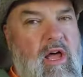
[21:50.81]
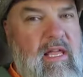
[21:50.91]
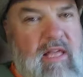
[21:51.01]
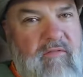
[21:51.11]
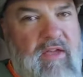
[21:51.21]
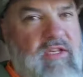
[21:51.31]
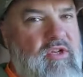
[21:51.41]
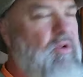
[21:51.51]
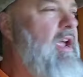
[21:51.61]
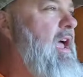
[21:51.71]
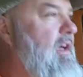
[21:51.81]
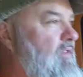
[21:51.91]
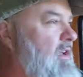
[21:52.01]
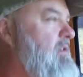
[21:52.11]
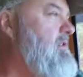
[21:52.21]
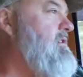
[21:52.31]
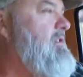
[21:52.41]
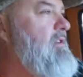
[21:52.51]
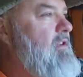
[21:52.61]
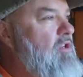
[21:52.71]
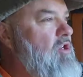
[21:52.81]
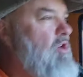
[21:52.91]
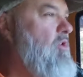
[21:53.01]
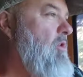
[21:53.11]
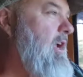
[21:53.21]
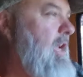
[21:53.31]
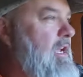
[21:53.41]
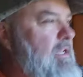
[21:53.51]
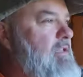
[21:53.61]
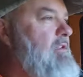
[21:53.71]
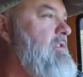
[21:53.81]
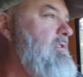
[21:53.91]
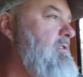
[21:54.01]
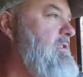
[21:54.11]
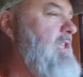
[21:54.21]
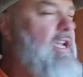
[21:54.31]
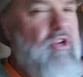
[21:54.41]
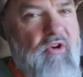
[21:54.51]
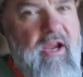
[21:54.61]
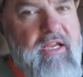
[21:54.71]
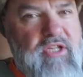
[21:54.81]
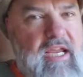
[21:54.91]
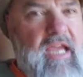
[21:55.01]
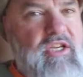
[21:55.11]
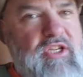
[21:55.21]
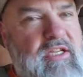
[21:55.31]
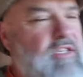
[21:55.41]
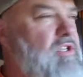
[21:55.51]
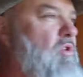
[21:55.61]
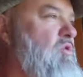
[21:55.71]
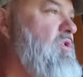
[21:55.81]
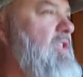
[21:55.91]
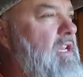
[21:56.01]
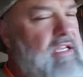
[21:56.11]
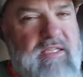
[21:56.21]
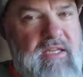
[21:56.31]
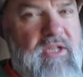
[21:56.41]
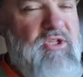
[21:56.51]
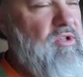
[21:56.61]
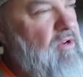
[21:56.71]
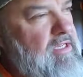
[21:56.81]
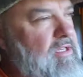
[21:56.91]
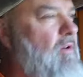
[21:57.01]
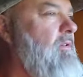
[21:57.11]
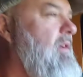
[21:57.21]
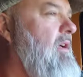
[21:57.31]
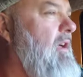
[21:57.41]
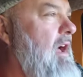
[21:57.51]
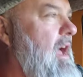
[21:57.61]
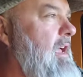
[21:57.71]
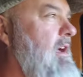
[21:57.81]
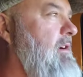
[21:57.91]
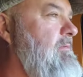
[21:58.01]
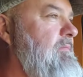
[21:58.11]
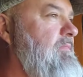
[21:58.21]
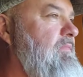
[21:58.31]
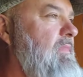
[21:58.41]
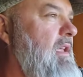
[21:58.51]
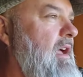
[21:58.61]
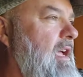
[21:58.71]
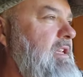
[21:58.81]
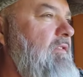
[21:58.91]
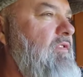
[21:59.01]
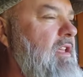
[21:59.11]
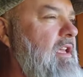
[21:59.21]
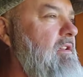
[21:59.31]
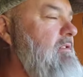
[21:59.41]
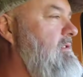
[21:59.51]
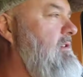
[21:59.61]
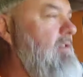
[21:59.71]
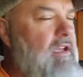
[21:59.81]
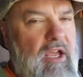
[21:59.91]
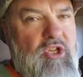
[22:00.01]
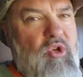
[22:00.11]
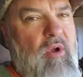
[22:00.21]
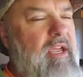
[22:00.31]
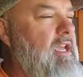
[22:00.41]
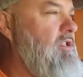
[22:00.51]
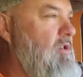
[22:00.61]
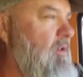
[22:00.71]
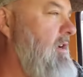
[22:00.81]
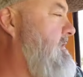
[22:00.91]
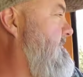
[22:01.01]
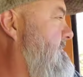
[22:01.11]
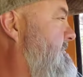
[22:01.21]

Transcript: I love history. I have a degree in secondary education and social studies and history, so I definitely enjoy history.